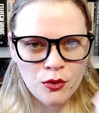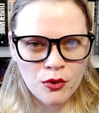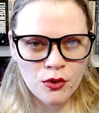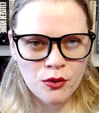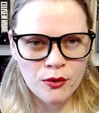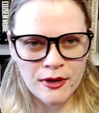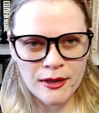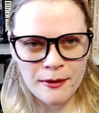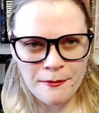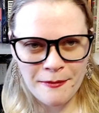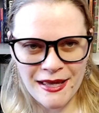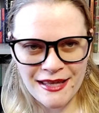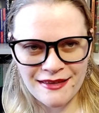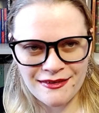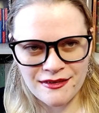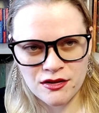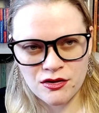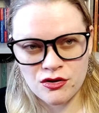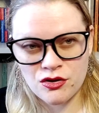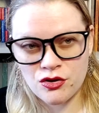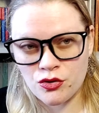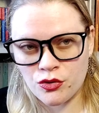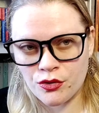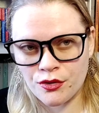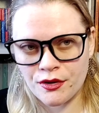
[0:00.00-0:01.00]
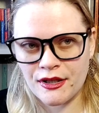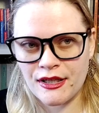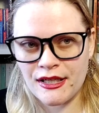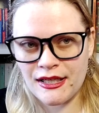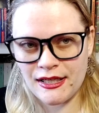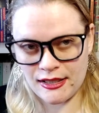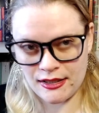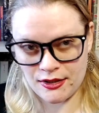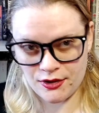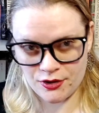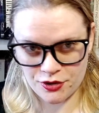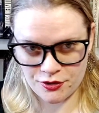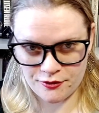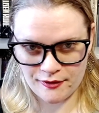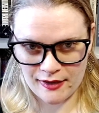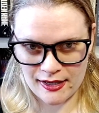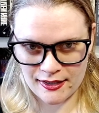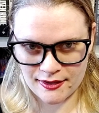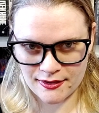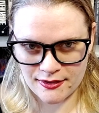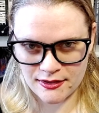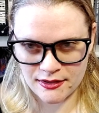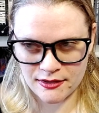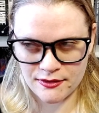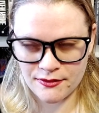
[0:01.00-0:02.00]
were going to make this story
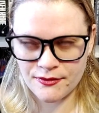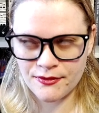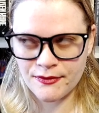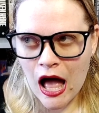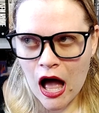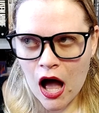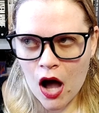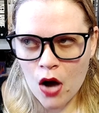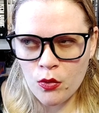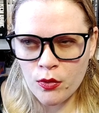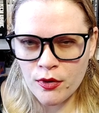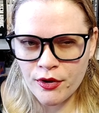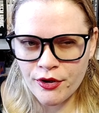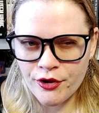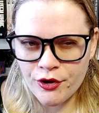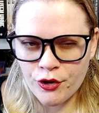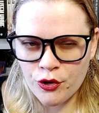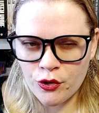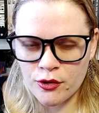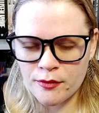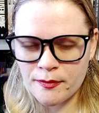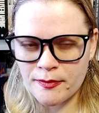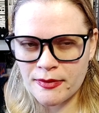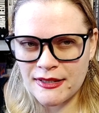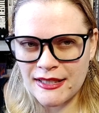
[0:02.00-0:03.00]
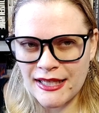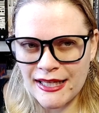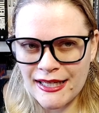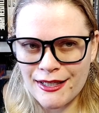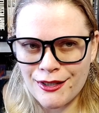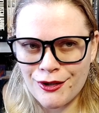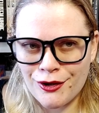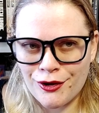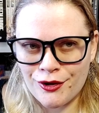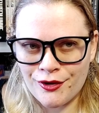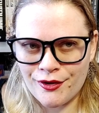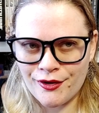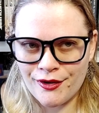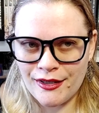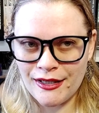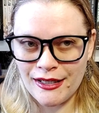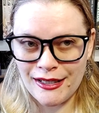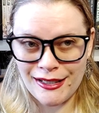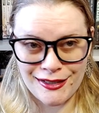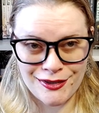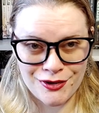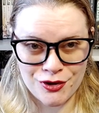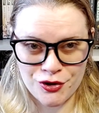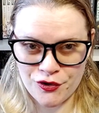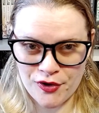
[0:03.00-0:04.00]
interactive, how would your player
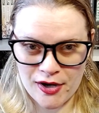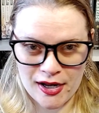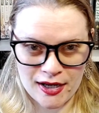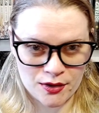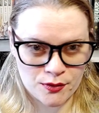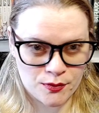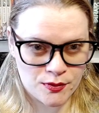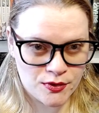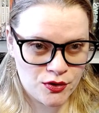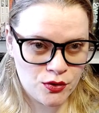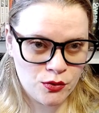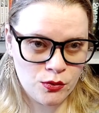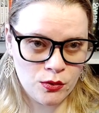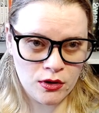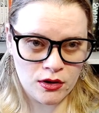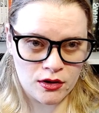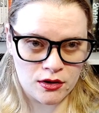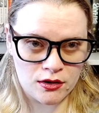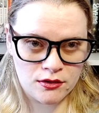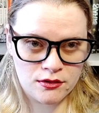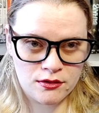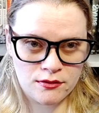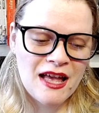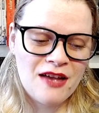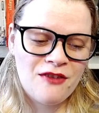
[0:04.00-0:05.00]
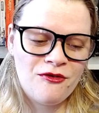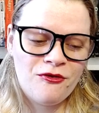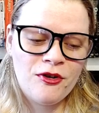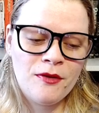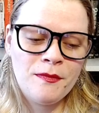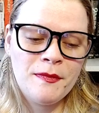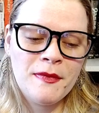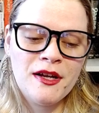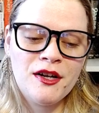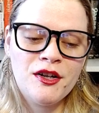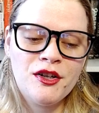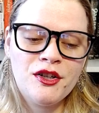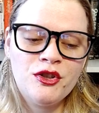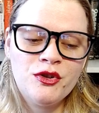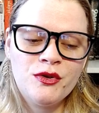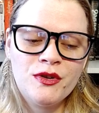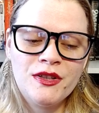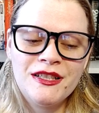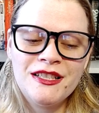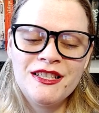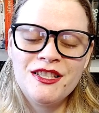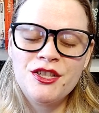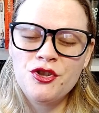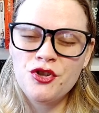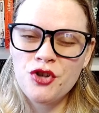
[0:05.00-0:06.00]
interact with the world? And from there, you
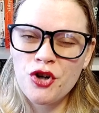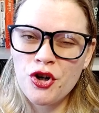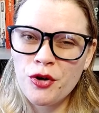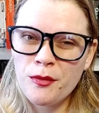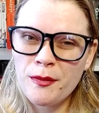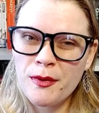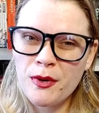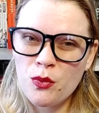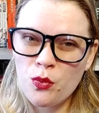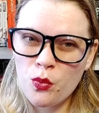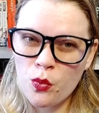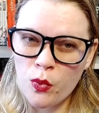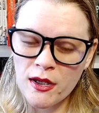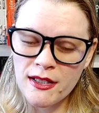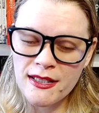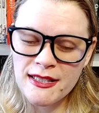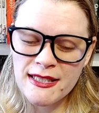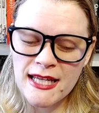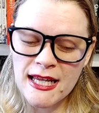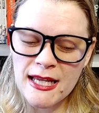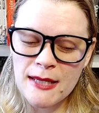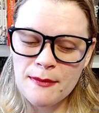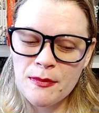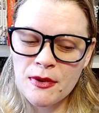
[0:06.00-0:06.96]
can determine what type